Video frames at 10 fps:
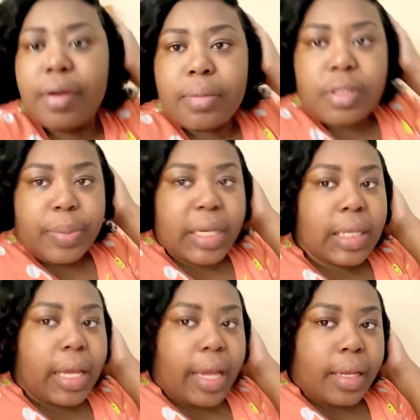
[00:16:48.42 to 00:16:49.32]
up. It's bare
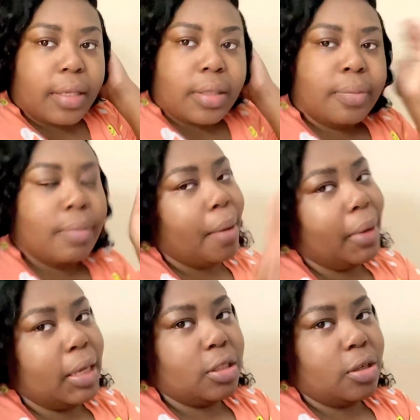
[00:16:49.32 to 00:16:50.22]
lagging. My
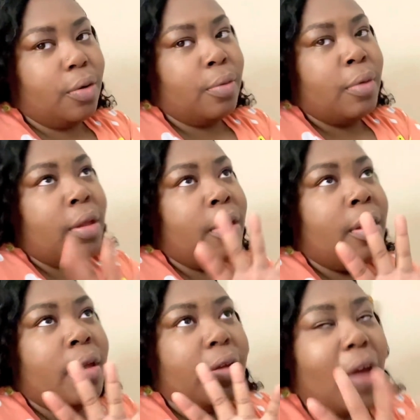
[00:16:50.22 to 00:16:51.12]
bad, y'all.
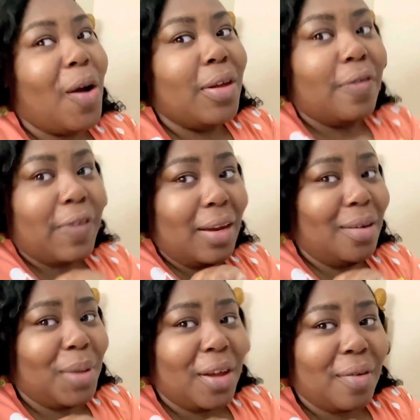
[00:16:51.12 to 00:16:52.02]
If y'all hear the fan in
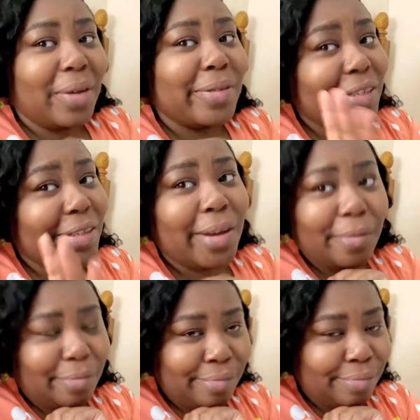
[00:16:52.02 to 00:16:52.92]
the background, just
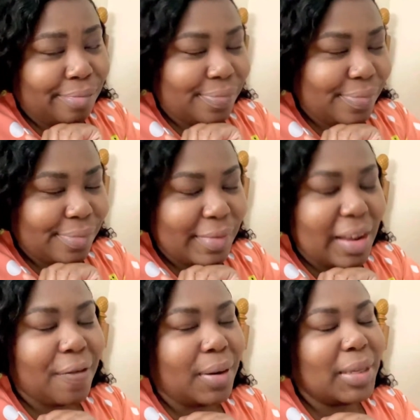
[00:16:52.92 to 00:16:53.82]
know
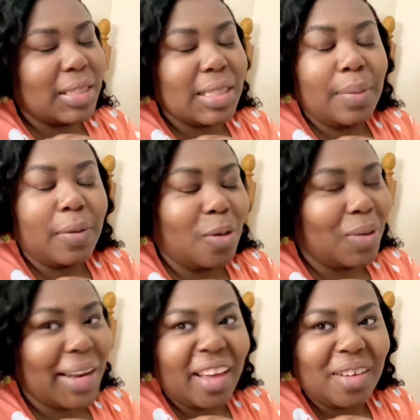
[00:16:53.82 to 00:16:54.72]
I'm gonna be sleeping on
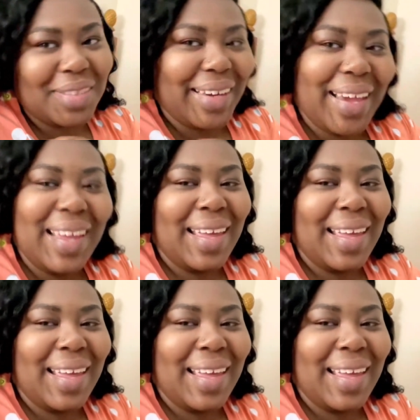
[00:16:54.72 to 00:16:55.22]
clouds tonight.